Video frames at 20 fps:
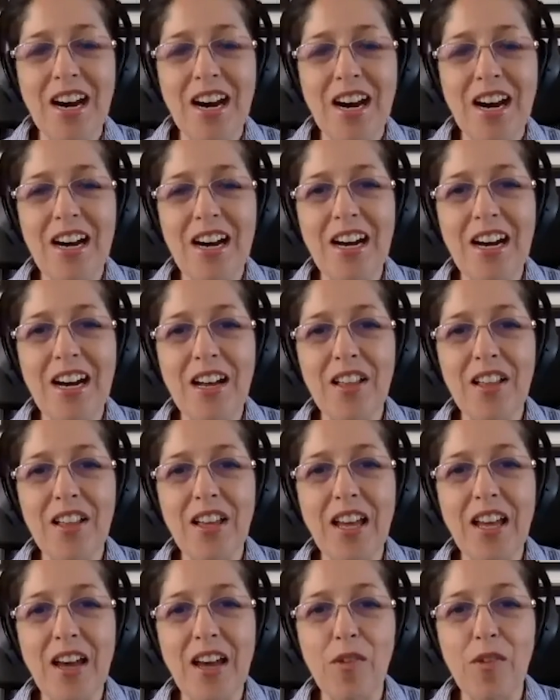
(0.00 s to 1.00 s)

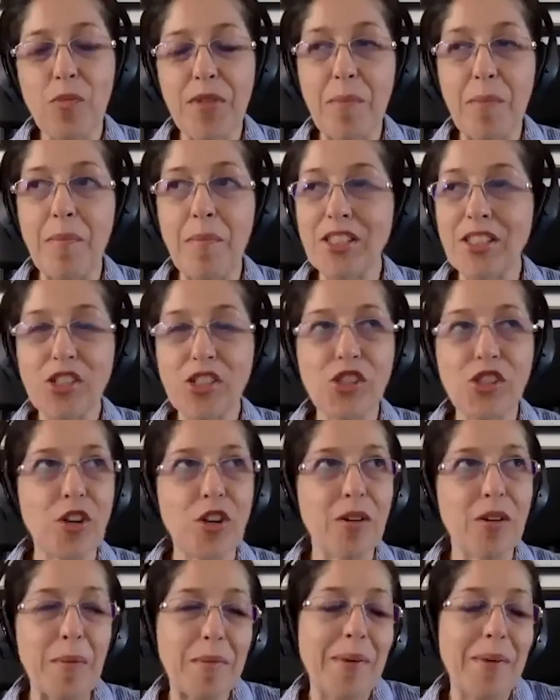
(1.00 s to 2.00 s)
That might
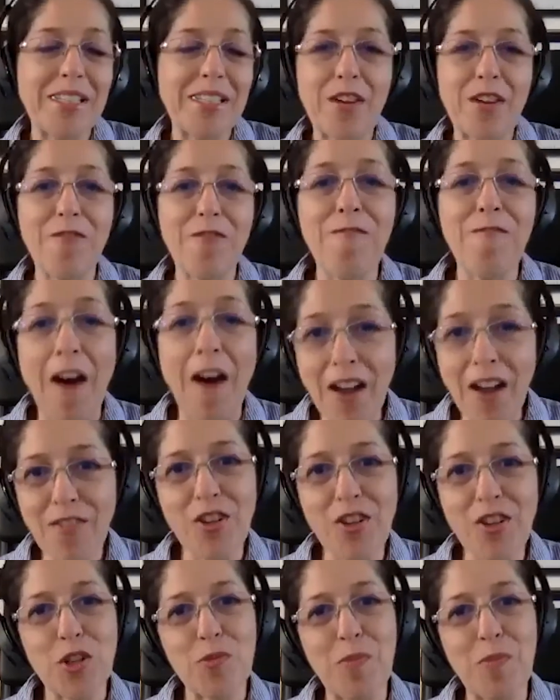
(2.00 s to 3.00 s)
start. It might take 5
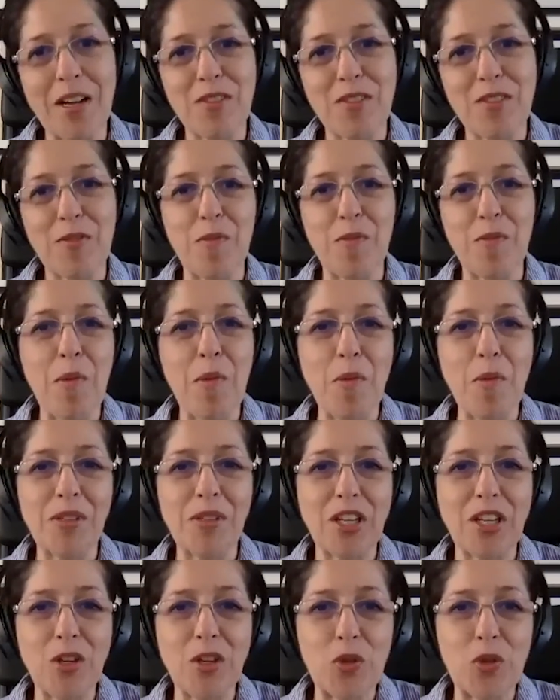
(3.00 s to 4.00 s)
years from the moment
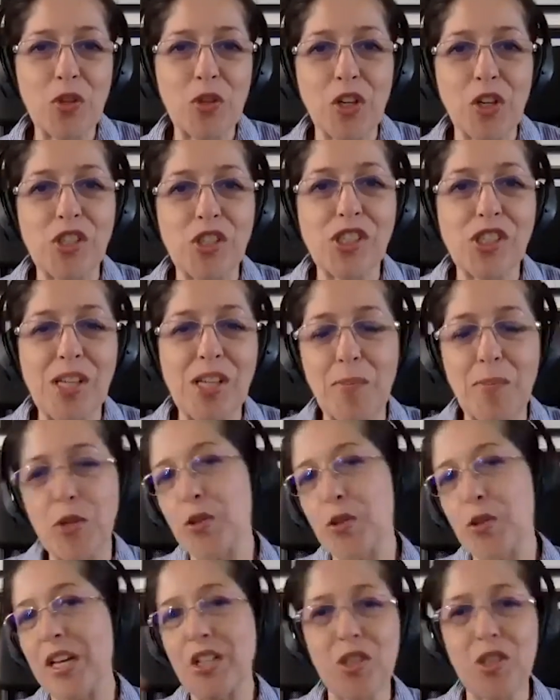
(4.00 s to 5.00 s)
that you
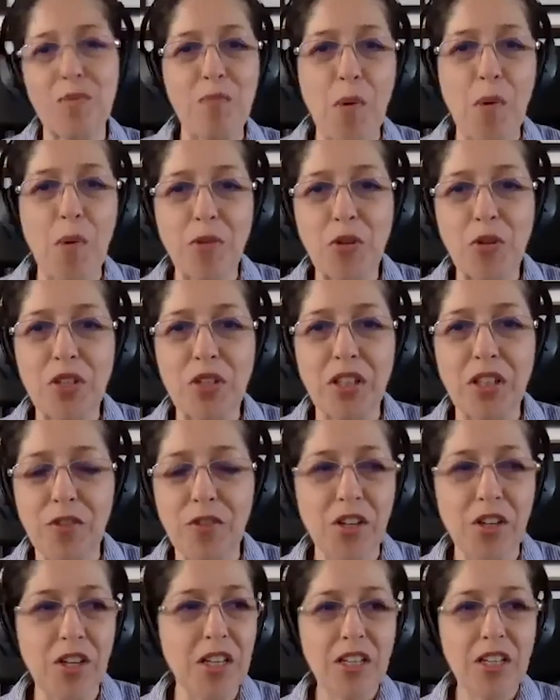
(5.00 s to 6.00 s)
conceptualize, the moment you
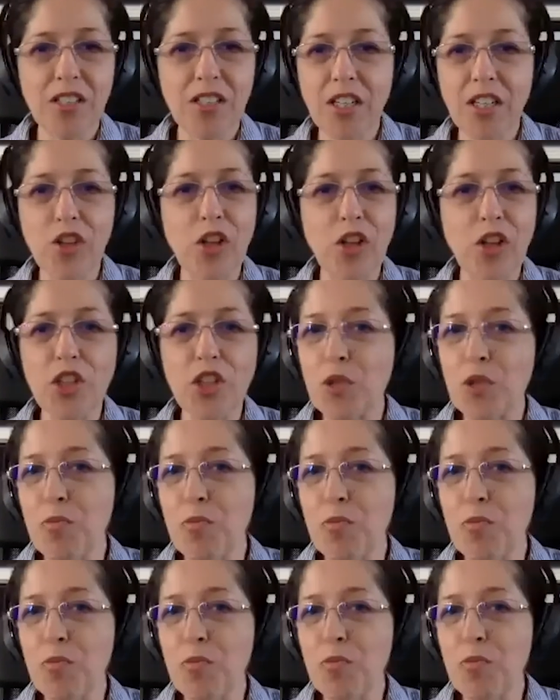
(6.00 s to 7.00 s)
deliver. Technology is
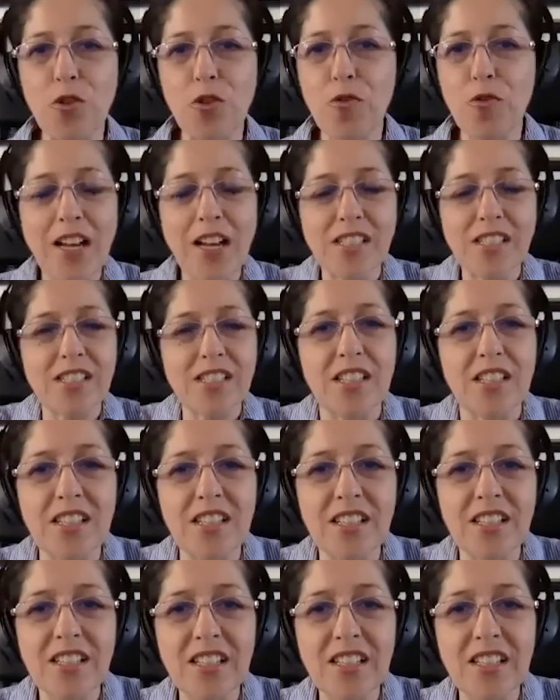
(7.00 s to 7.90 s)
moving way too fast, isn't it?